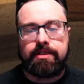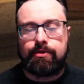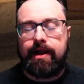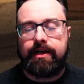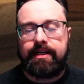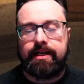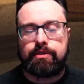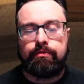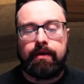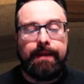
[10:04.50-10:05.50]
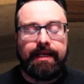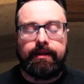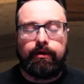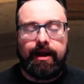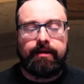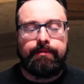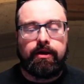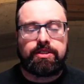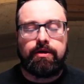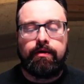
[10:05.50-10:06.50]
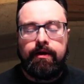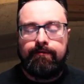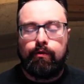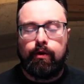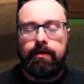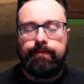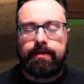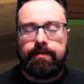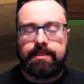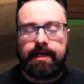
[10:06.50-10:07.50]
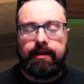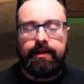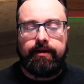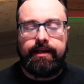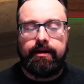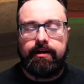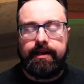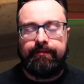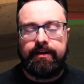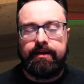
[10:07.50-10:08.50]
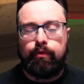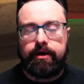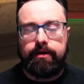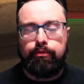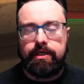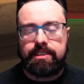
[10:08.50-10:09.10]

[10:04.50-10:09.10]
surrounding tiles immediately around him, but also for this tile down here. And if you did want to deploy